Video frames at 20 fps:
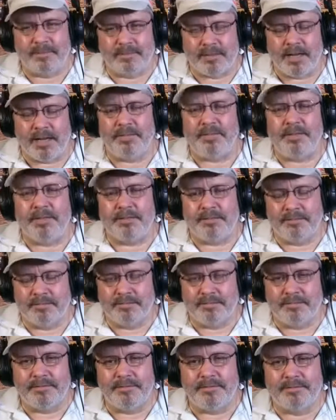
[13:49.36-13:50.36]
Gotcha.
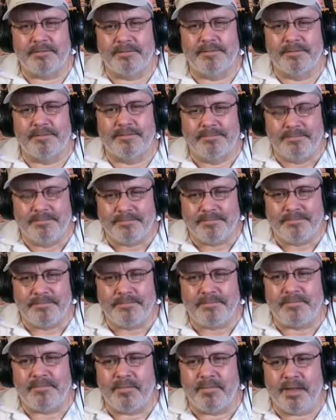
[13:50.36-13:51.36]

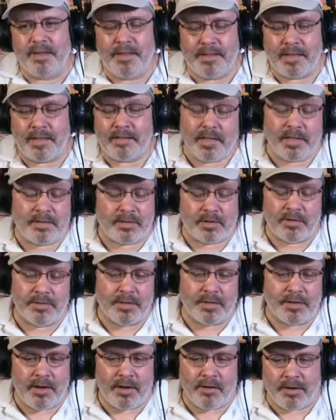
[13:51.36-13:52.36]
Yeah, that's
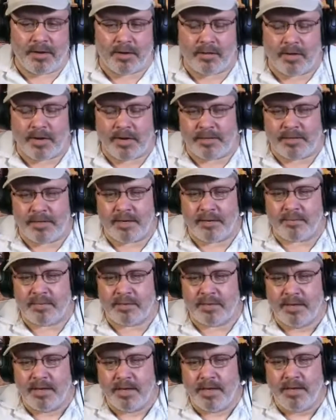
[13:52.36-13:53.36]
good to know. They're great
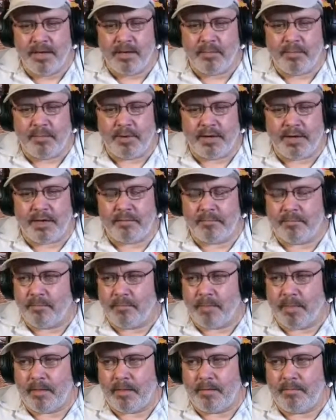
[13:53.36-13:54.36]
tips. But
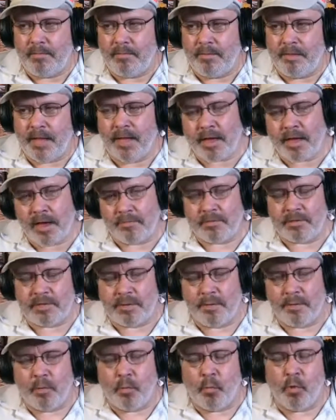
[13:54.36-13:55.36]
that
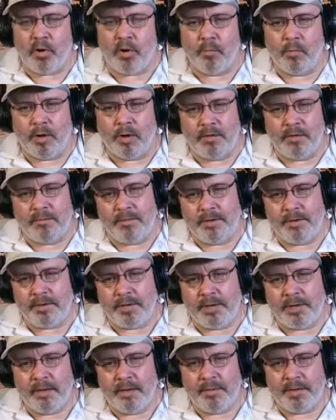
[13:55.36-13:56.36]
covers some of the warm water
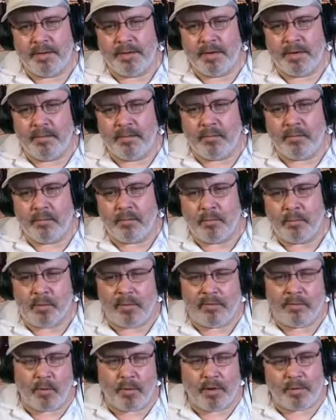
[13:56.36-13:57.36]
fishing. I mean,
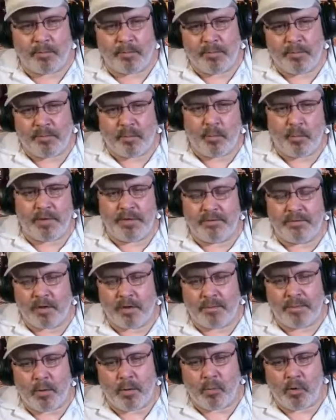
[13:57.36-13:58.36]
before we
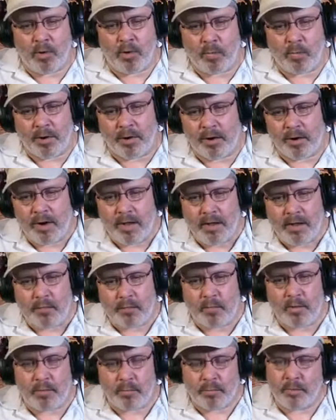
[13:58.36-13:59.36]
leave talking about warm water,
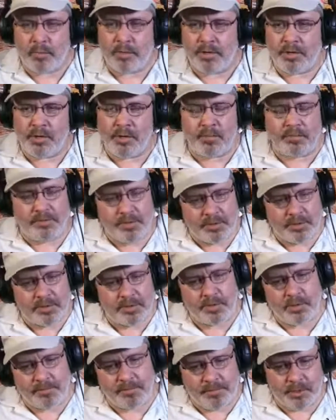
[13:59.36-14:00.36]
what do you
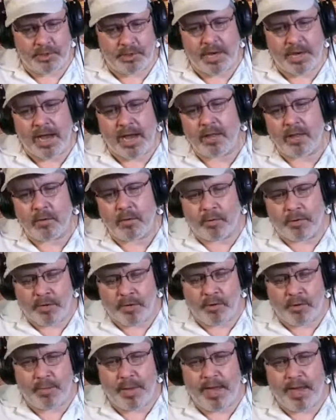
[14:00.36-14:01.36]
still fish shallow, or
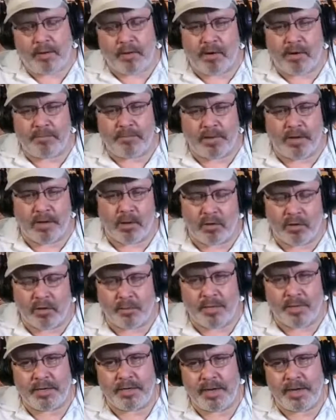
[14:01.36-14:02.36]
do you back off and go a
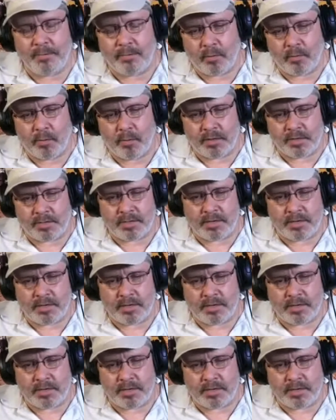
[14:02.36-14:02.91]
little bit deeper once